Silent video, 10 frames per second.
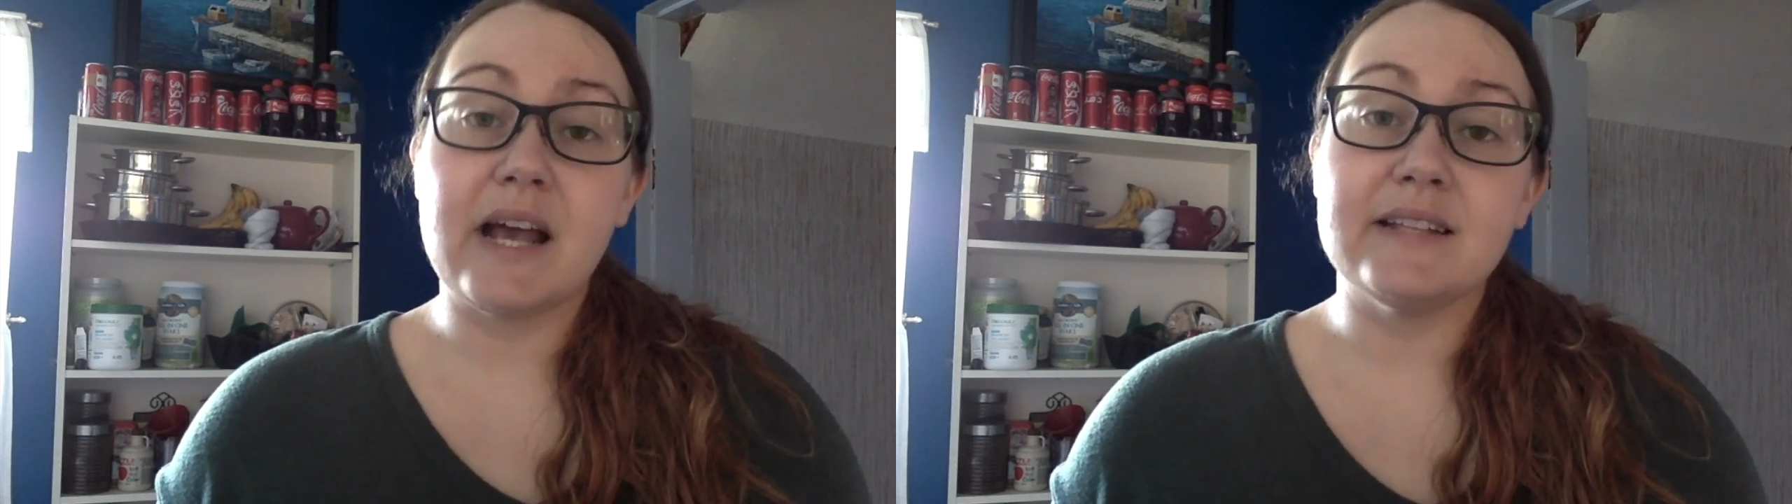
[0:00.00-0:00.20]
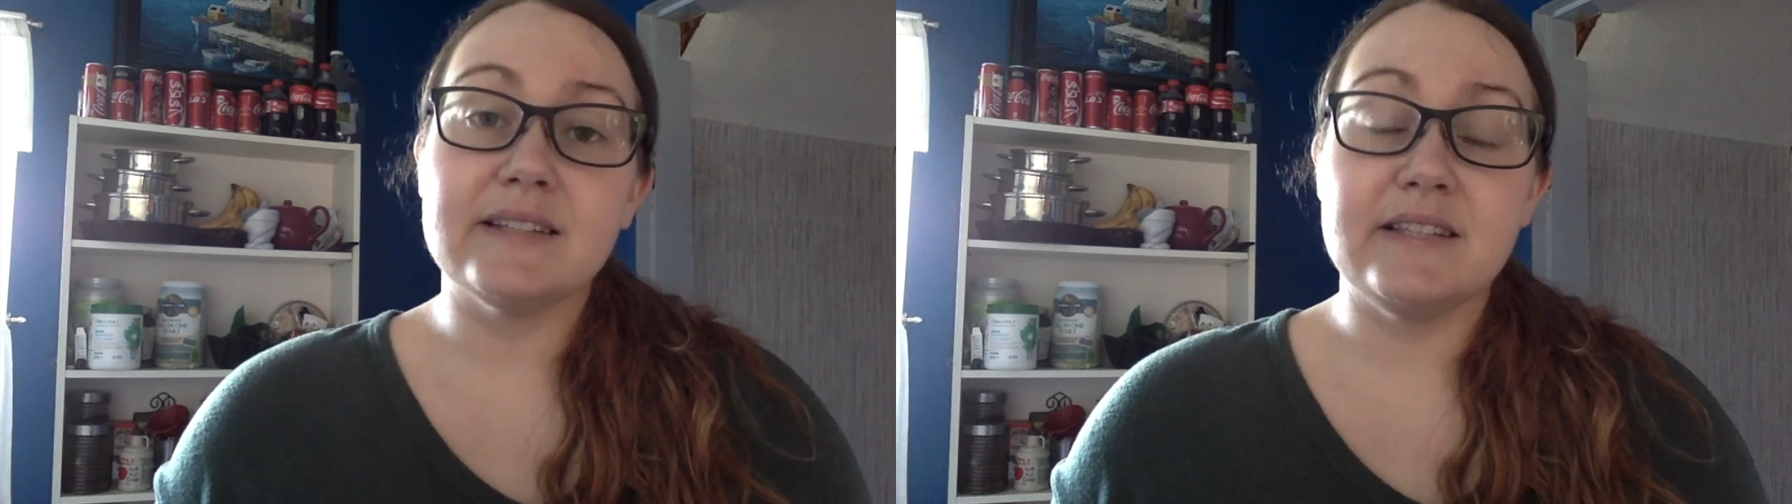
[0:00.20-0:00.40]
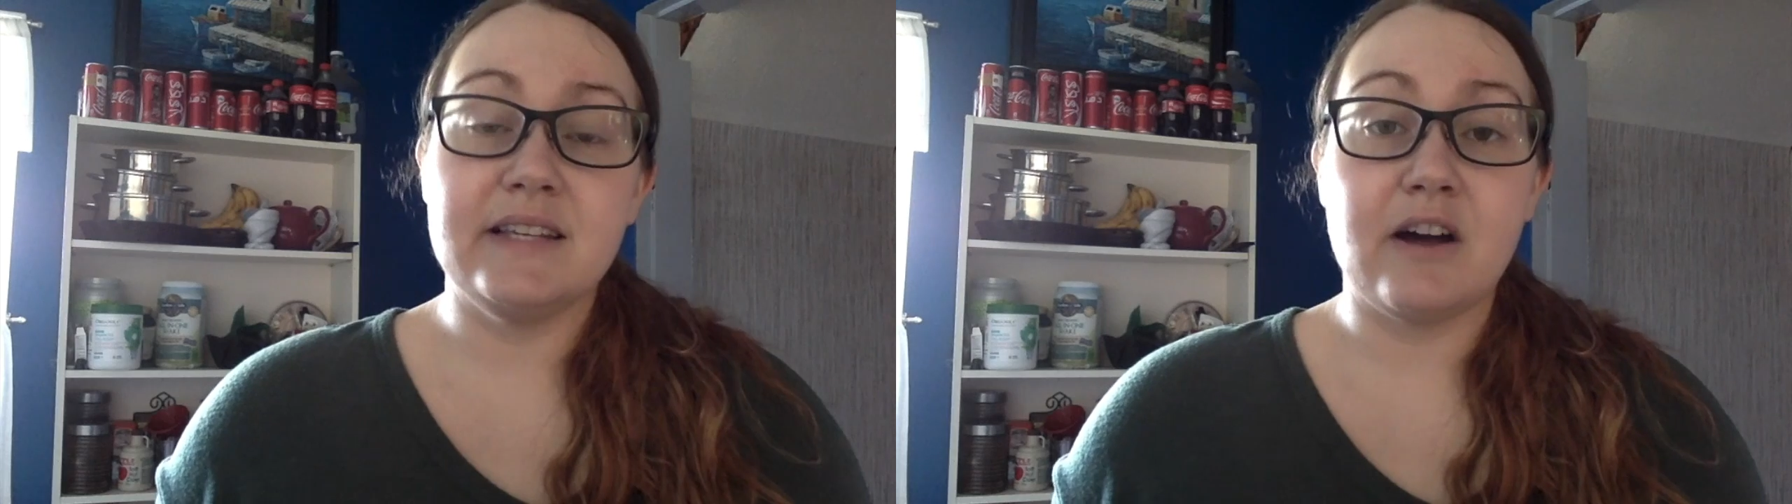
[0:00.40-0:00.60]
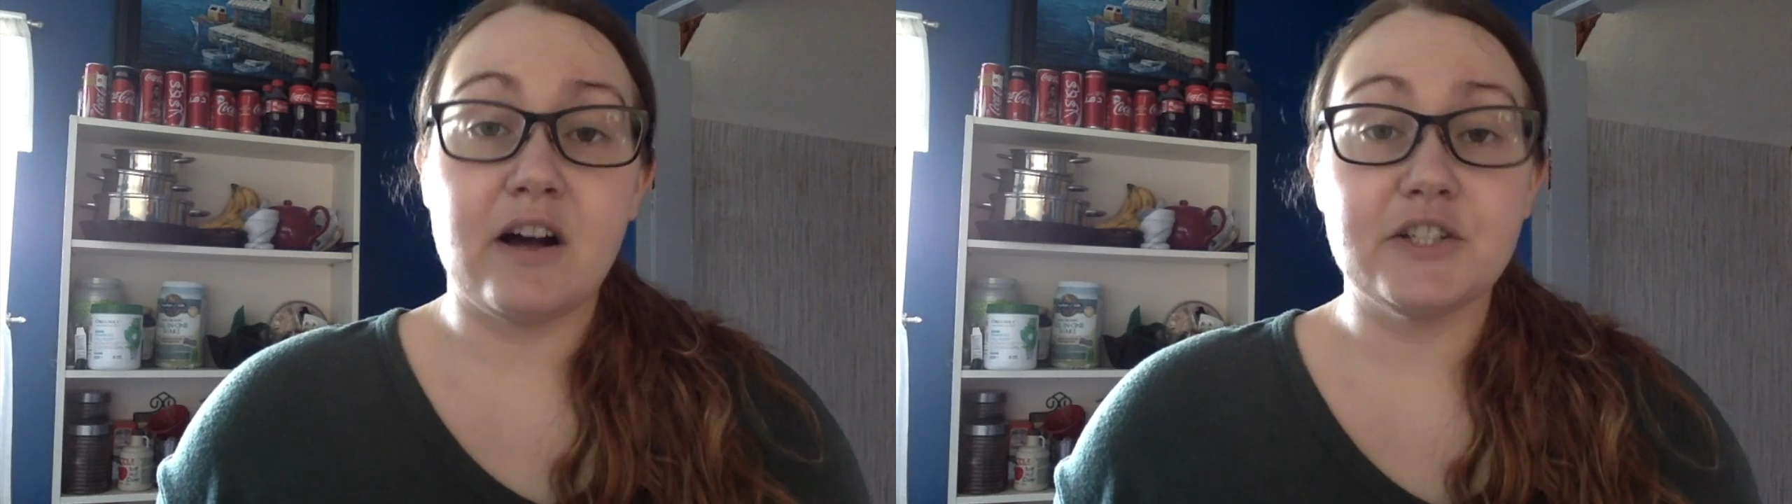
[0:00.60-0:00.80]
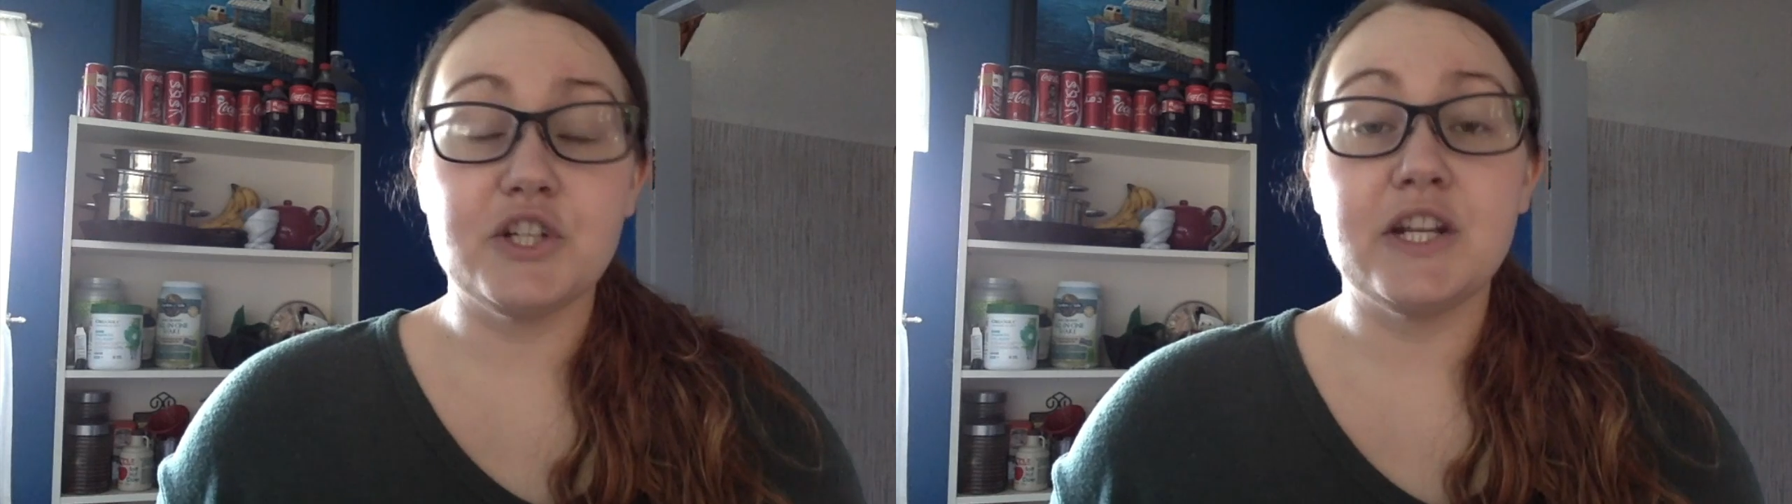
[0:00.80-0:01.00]
as the
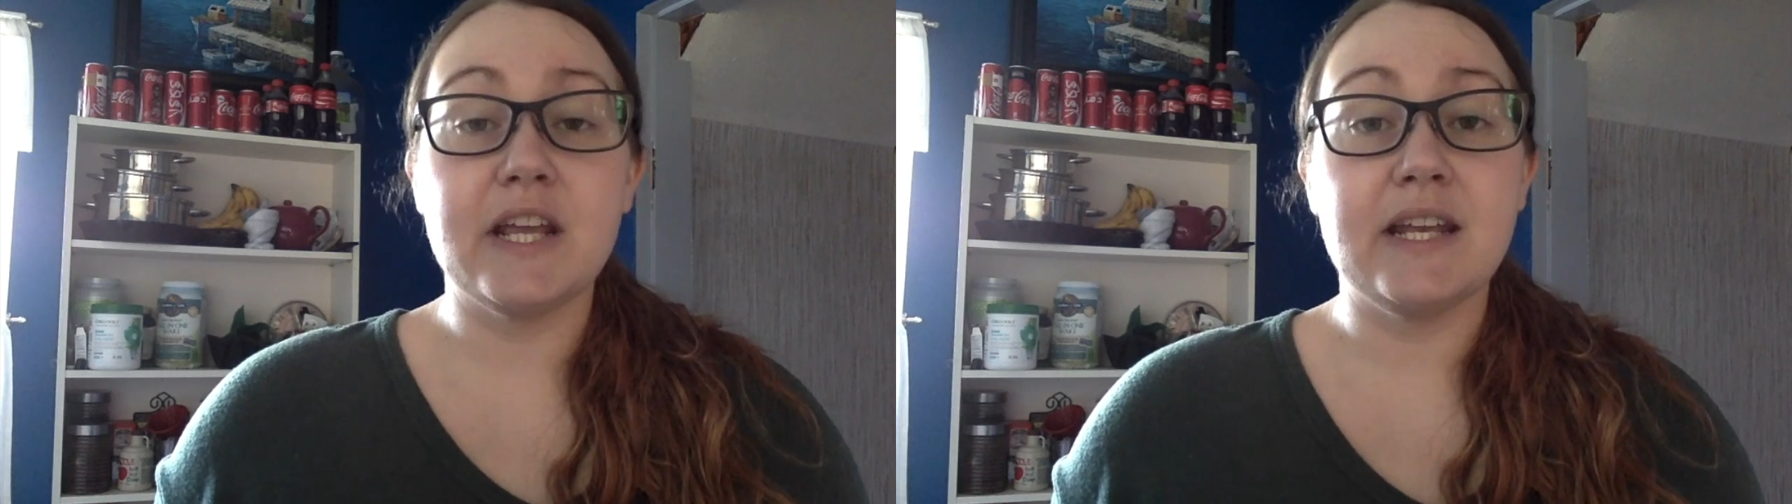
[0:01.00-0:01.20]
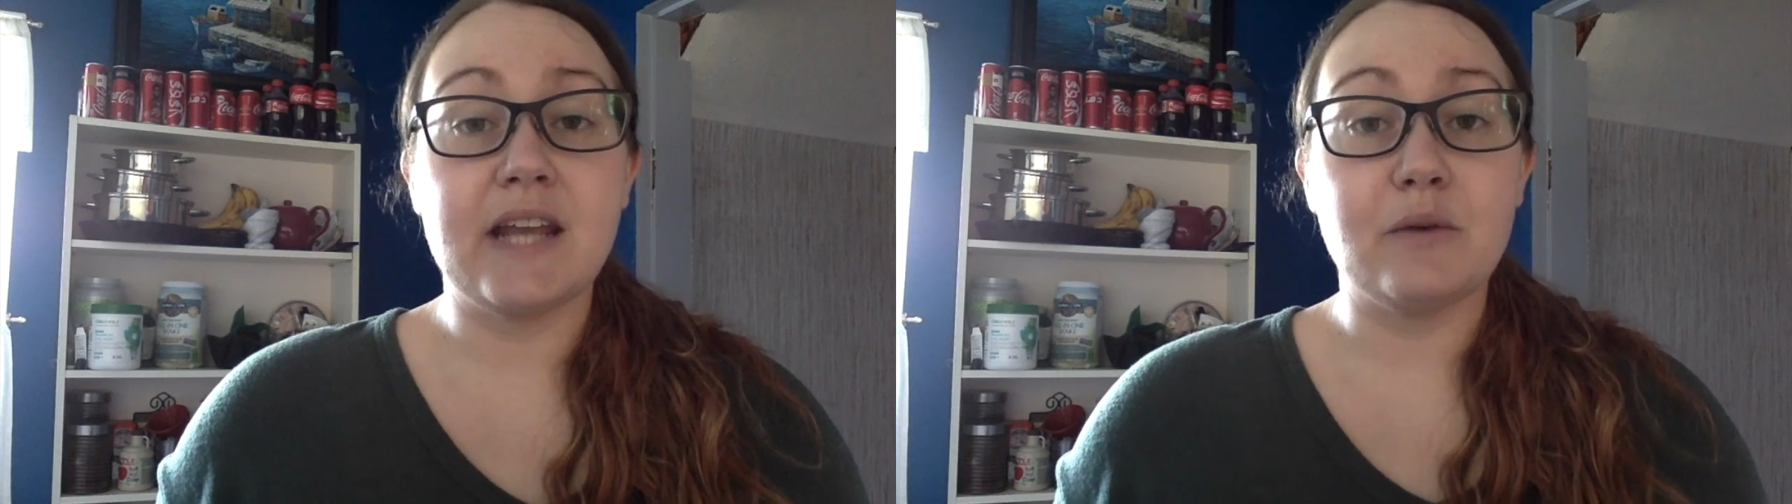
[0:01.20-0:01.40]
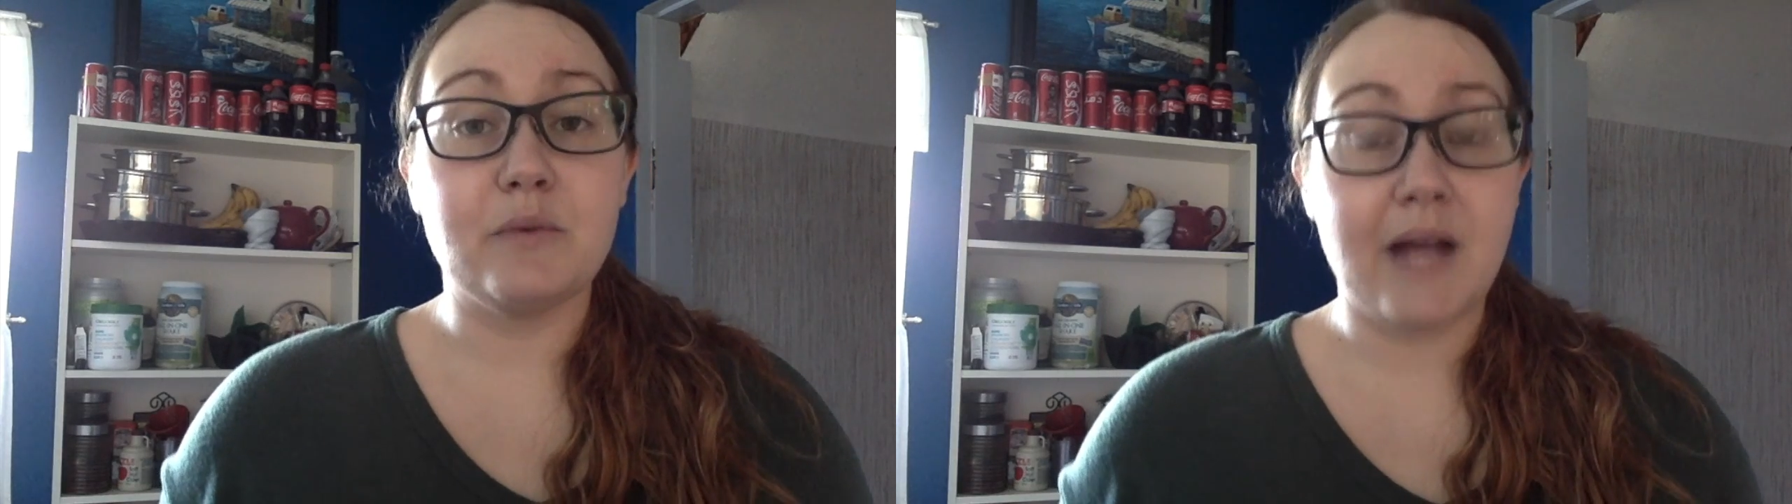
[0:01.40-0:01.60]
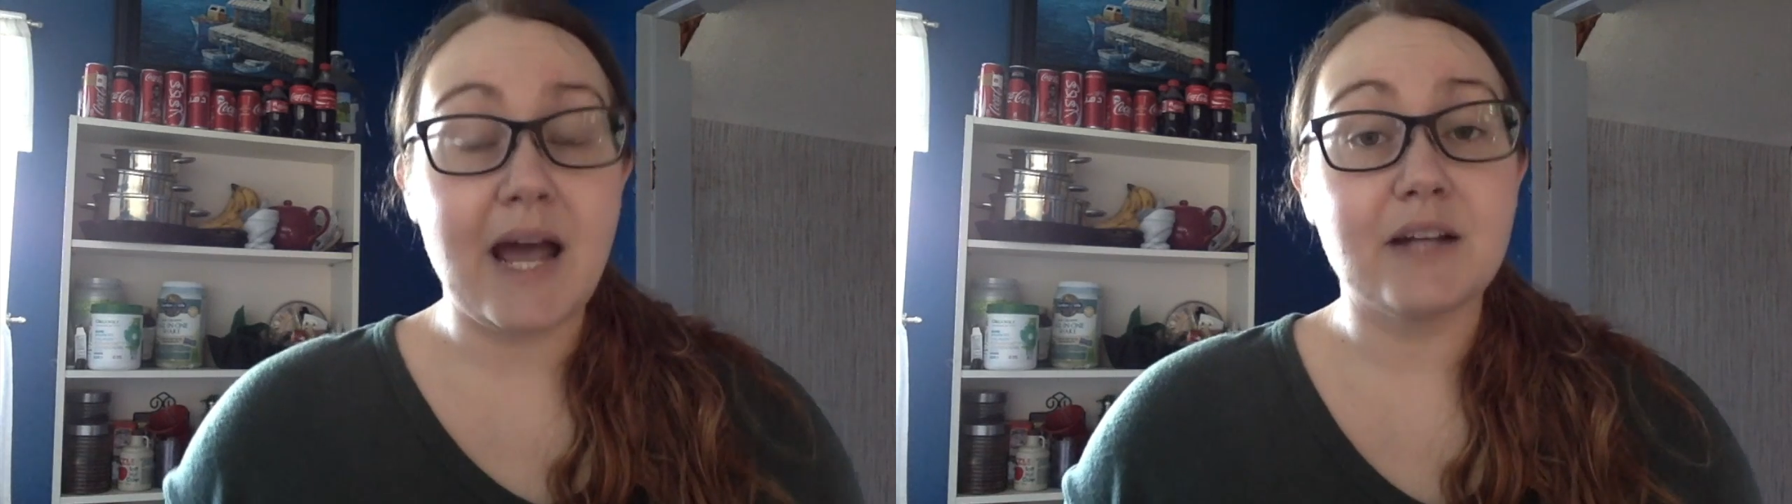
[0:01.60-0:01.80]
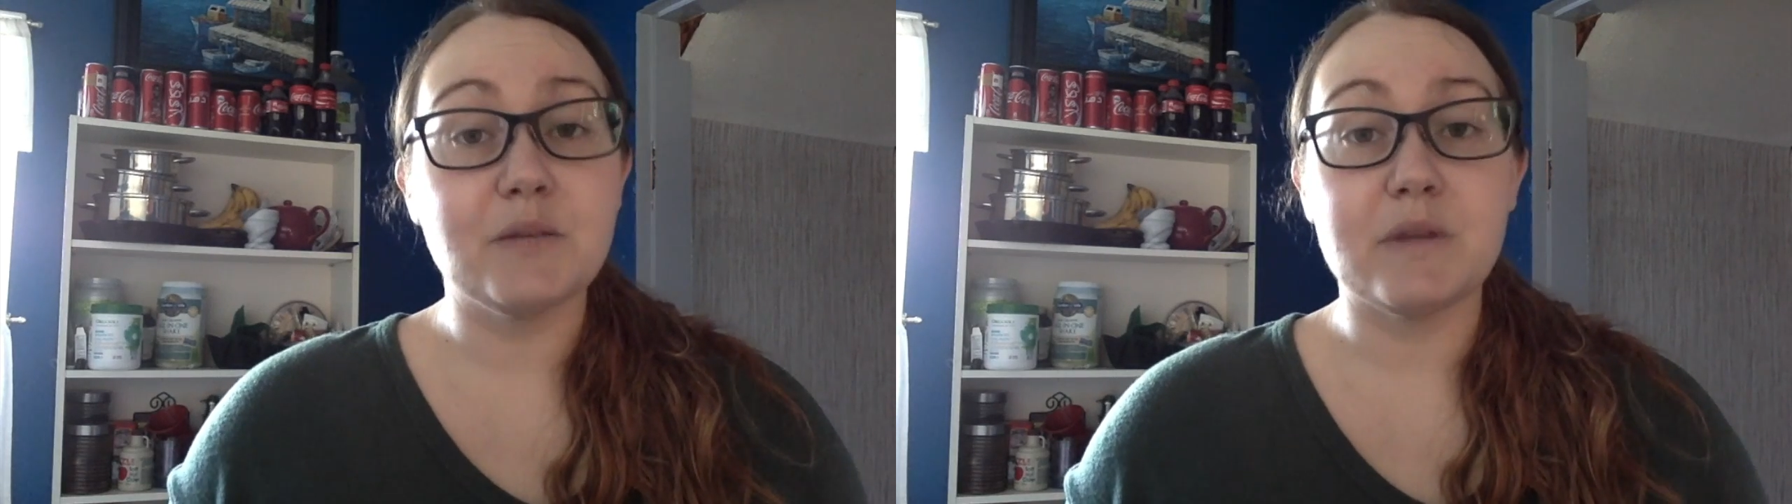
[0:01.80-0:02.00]
oxygen can now react